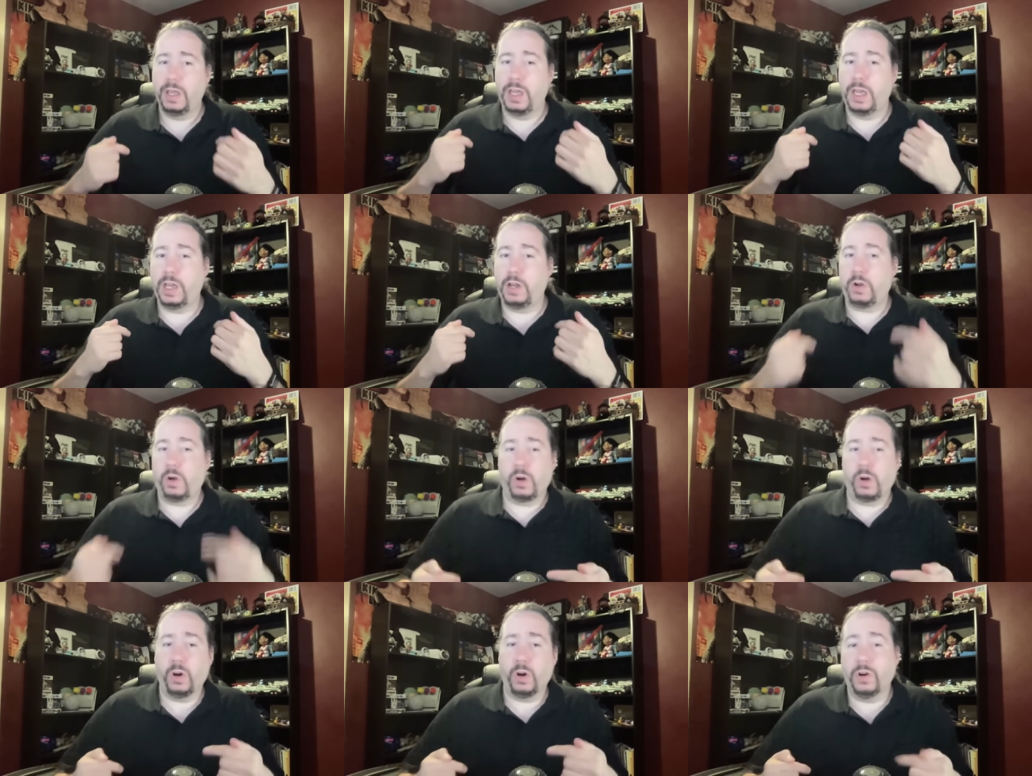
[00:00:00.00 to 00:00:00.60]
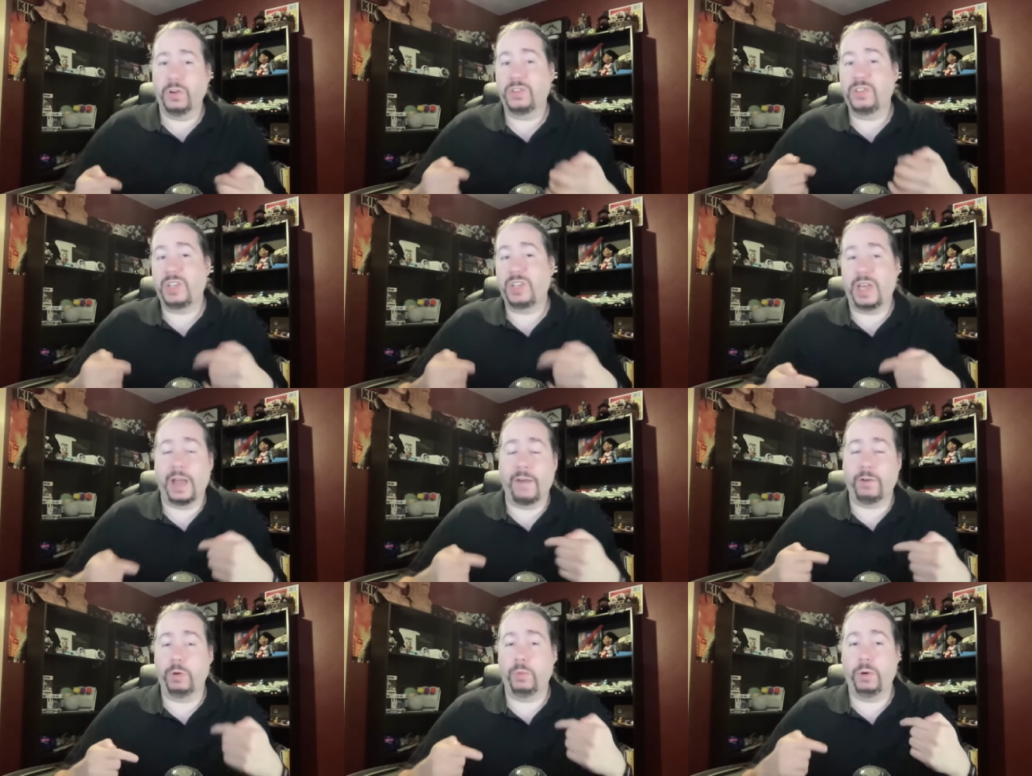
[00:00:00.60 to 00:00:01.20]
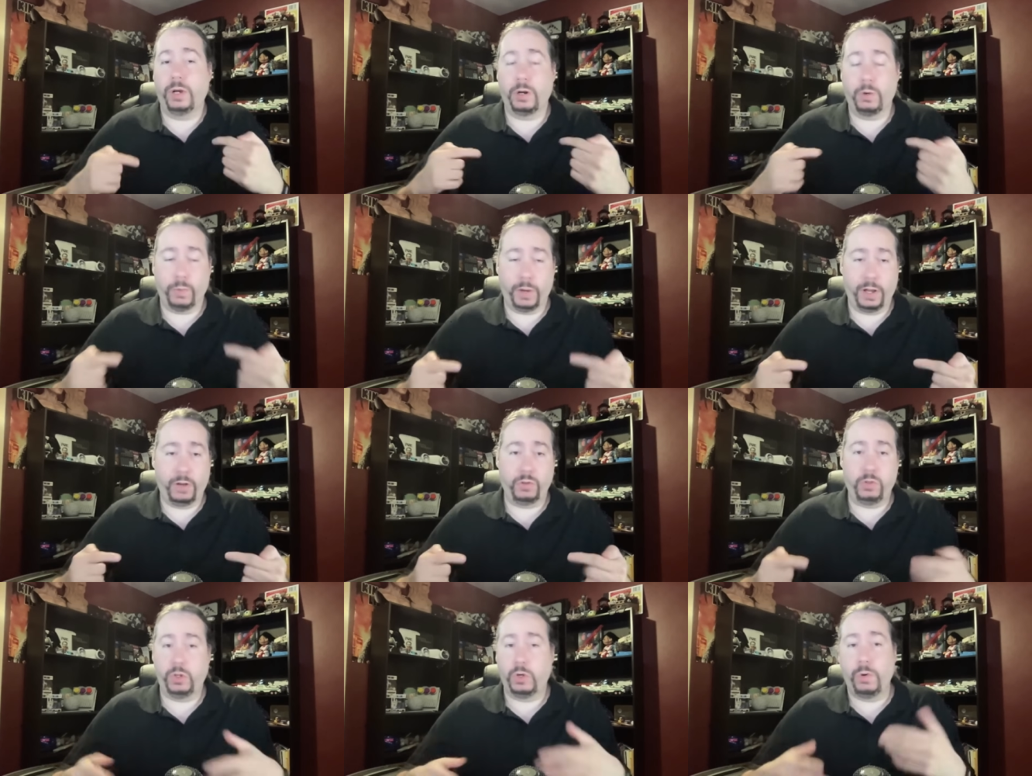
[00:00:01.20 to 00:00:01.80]
it hurts everyone
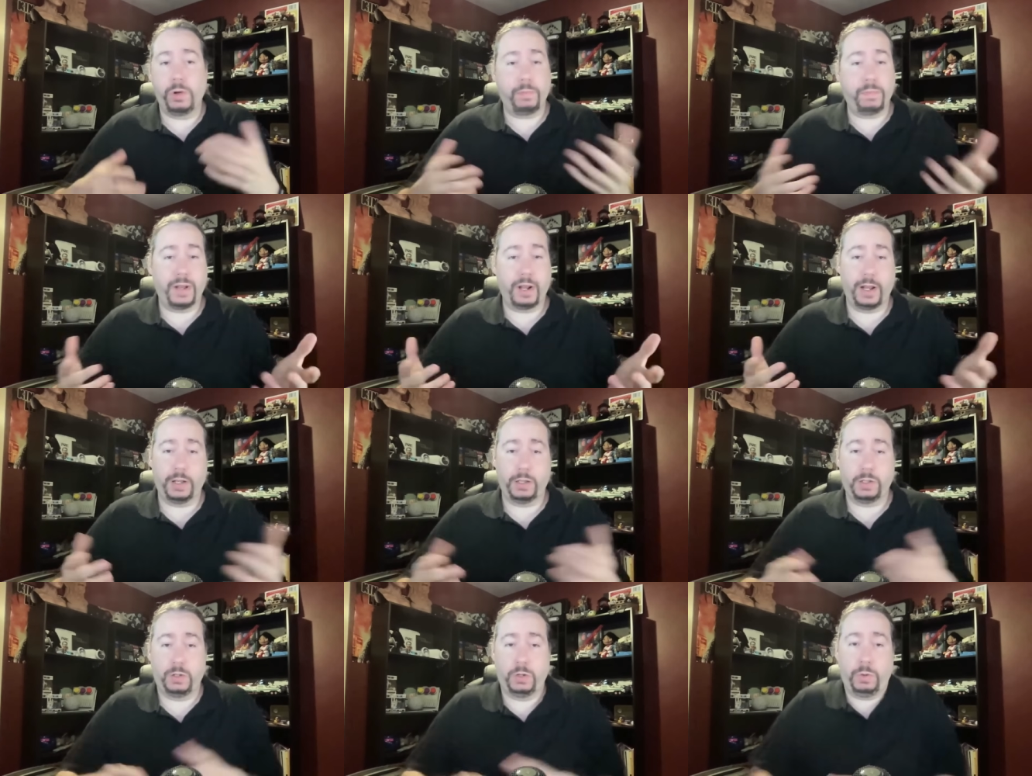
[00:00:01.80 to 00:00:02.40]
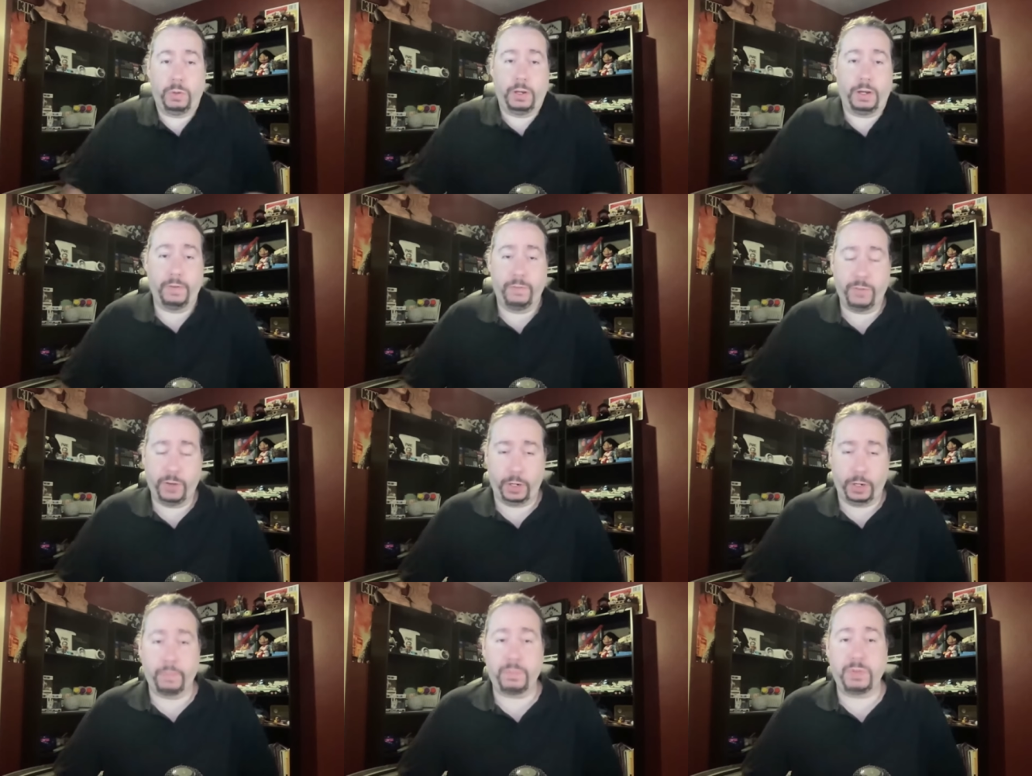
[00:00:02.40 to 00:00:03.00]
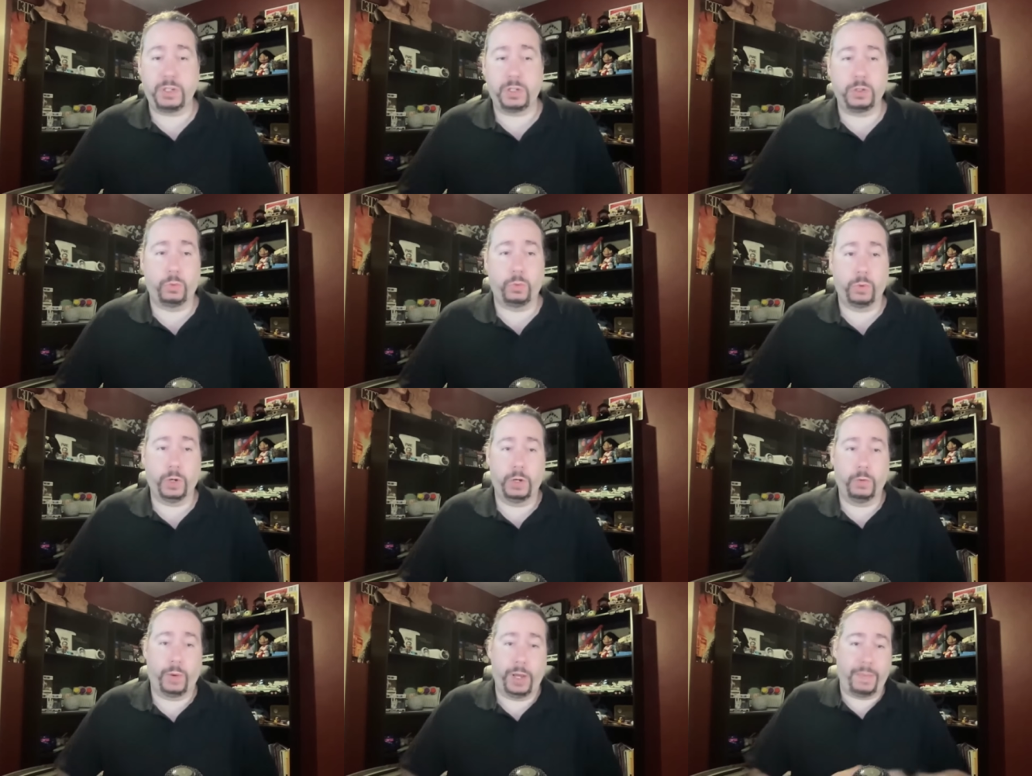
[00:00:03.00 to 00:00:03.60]
around you. Going back to uh, Filip's
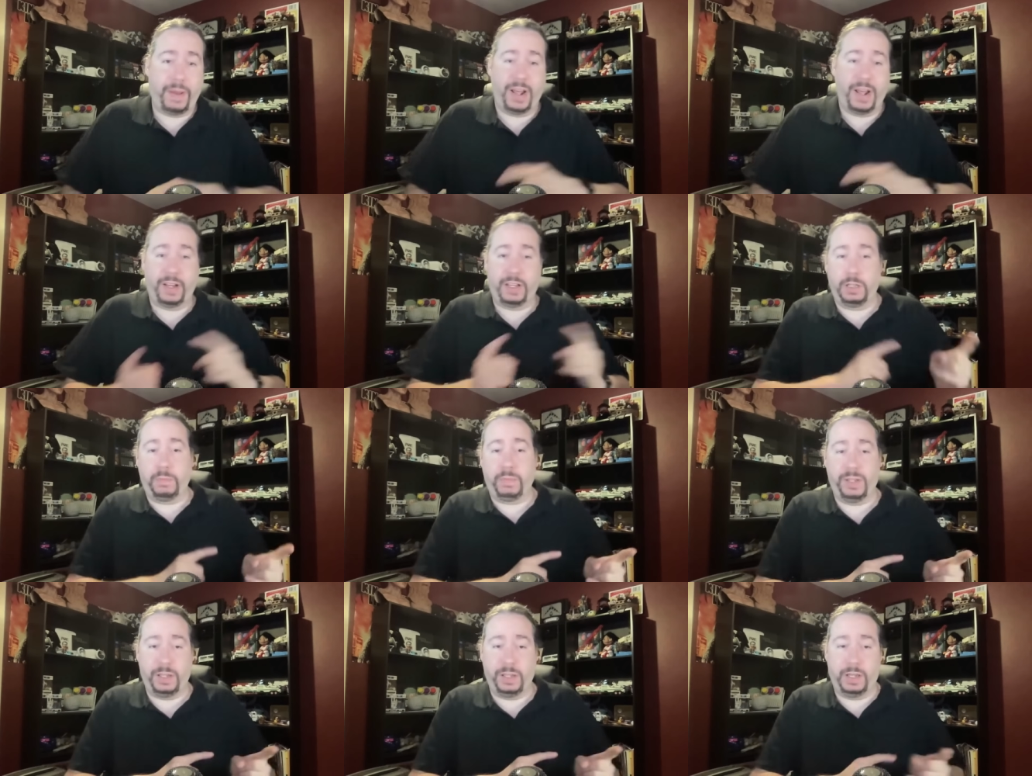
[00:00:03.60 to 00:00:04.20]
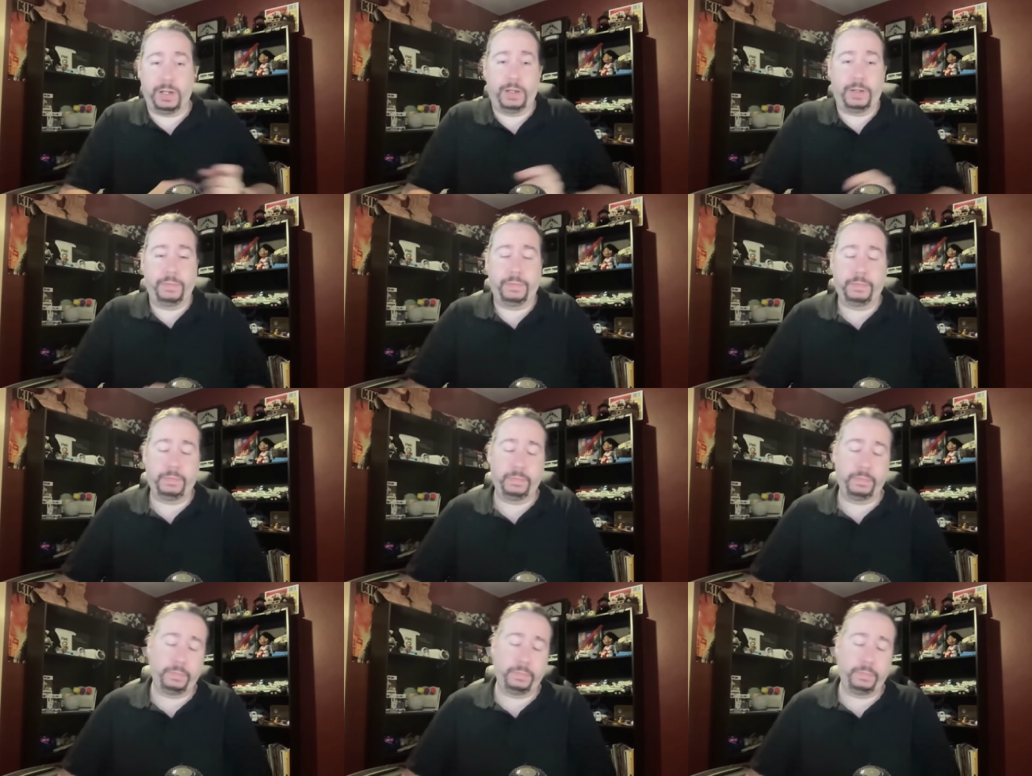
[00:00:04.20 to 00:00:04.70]
story way back at the beginning,